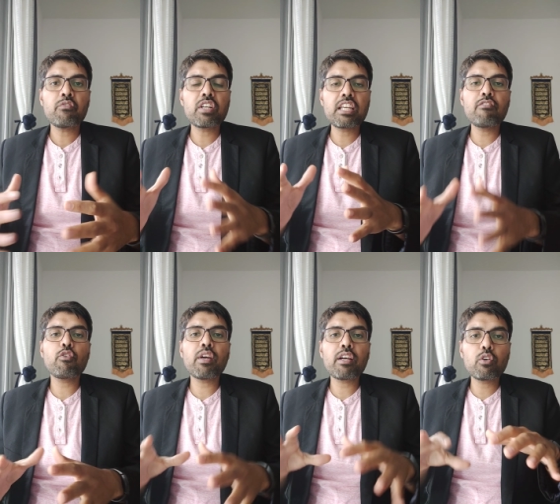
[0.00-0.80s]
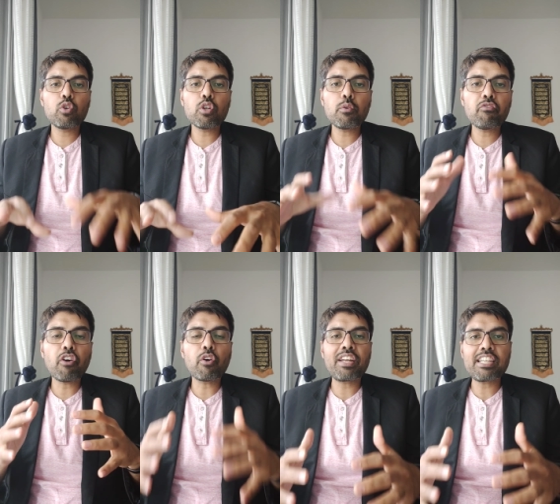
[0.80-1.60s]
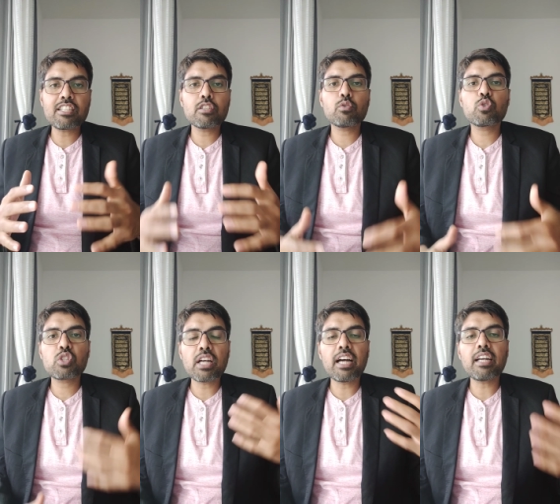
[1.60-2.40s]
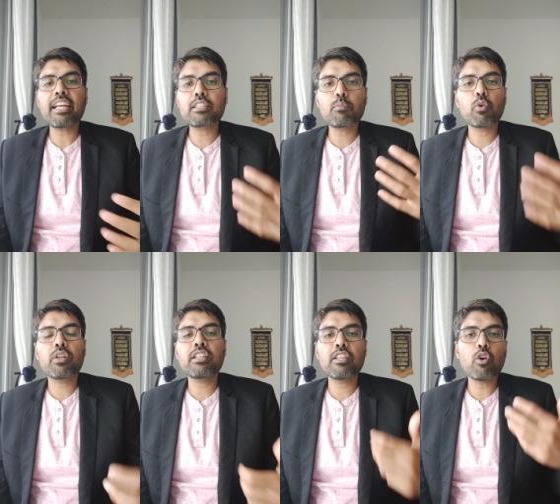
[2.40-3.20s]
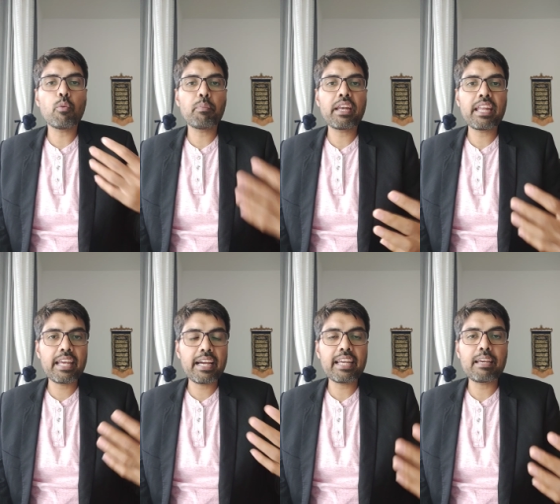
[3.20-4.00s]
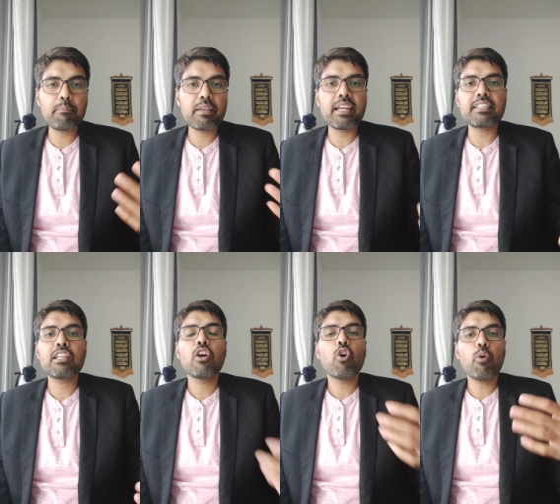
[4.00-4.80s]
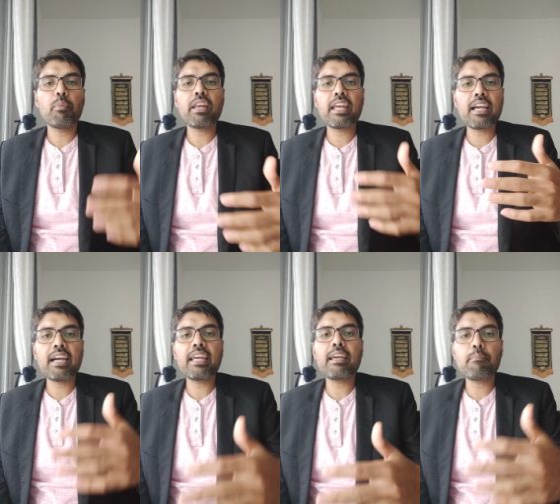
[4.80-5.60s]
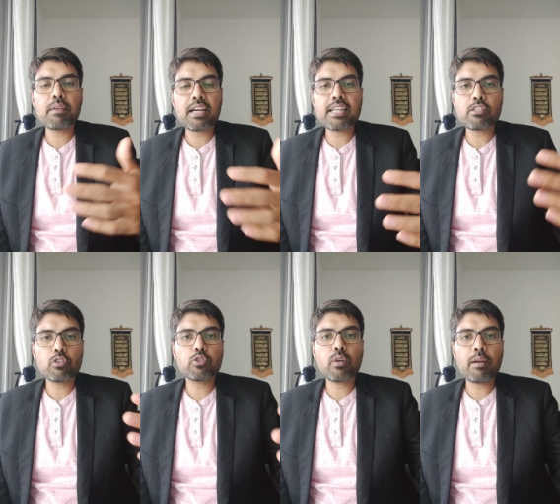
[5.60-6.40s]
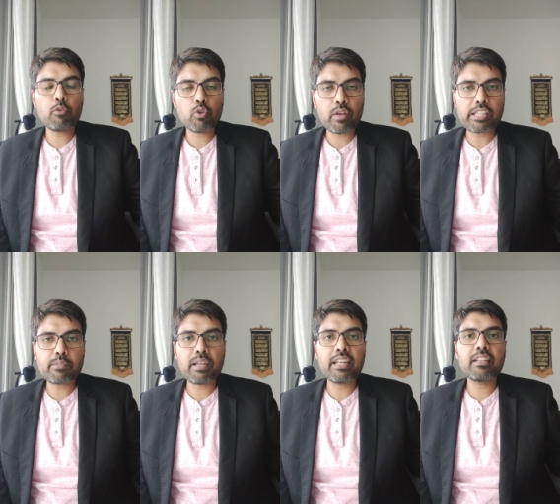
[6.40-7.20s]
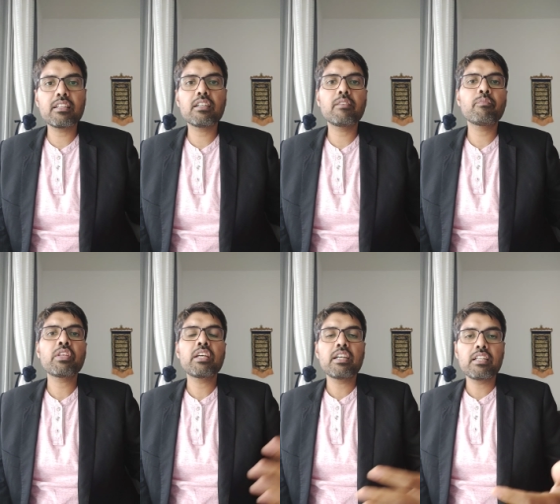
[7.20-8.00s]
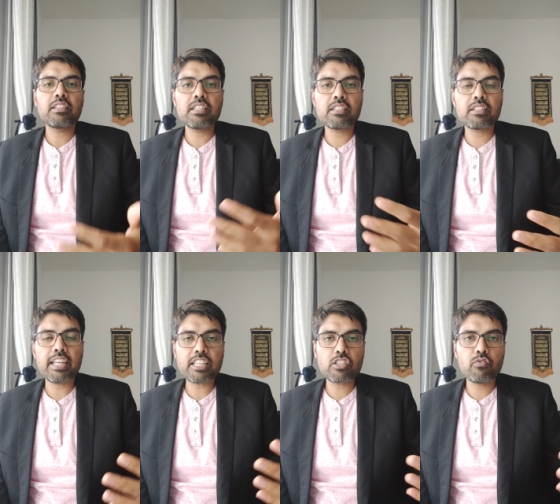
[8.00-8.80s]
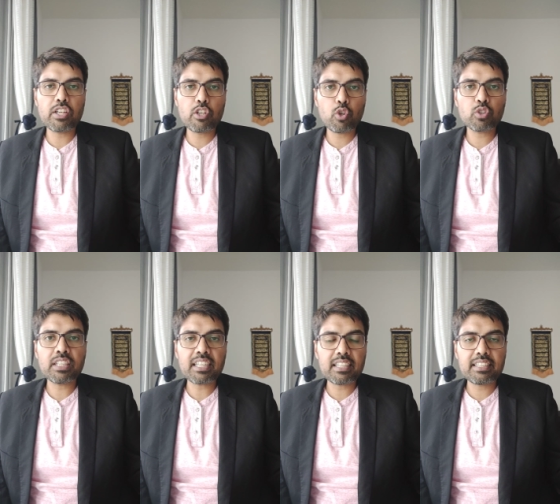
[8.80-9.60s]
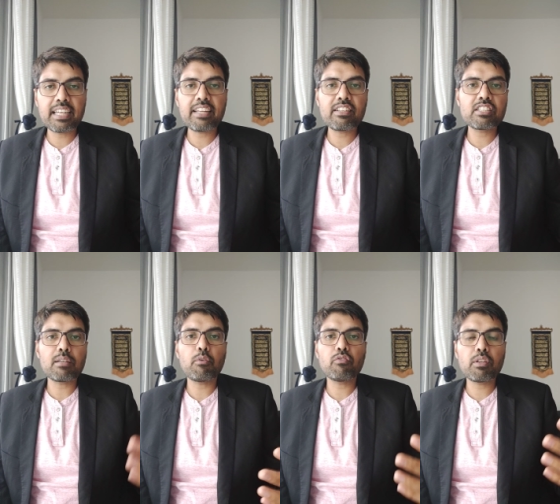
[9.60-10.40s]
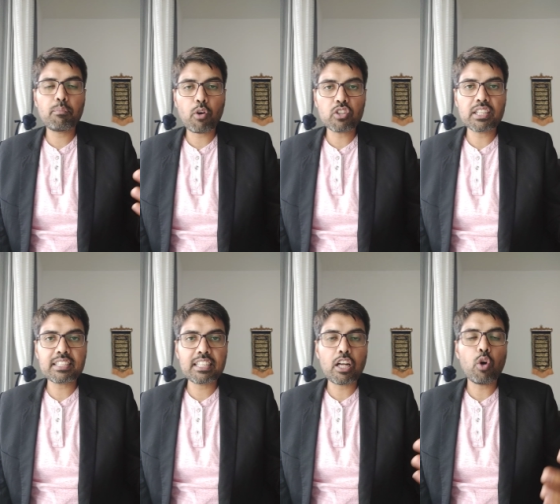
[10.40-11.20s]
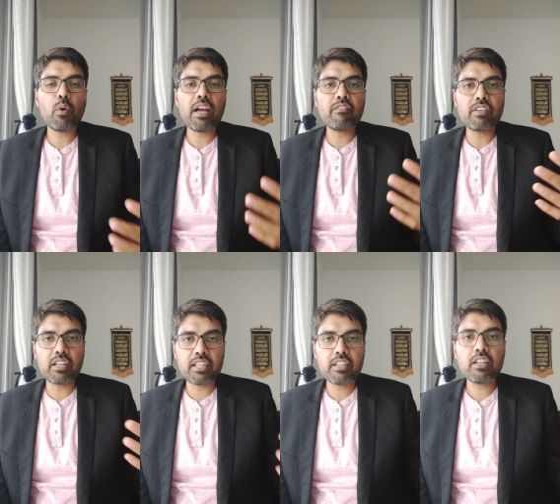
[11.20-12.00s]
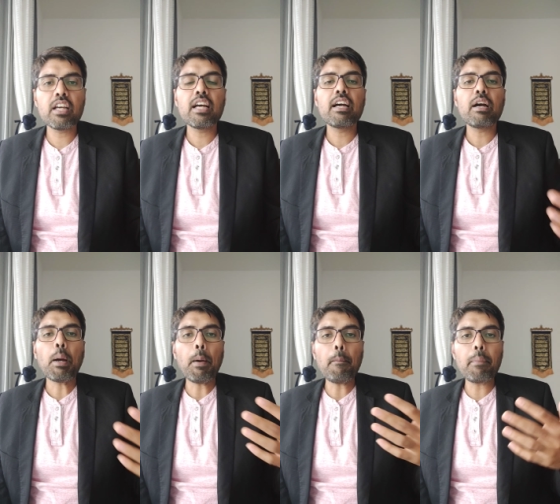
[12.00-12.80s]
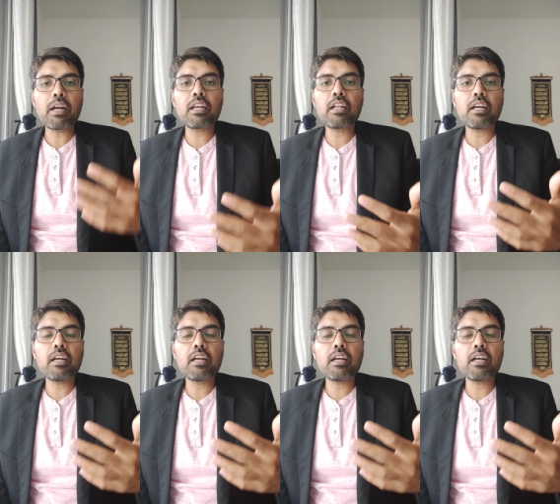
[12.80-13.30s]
will give you a good foundation to start exploring the OpenAI APIs. OpenAI APIs also I'm going to explain in these next videos that are there in some of the projects and how I have done it. But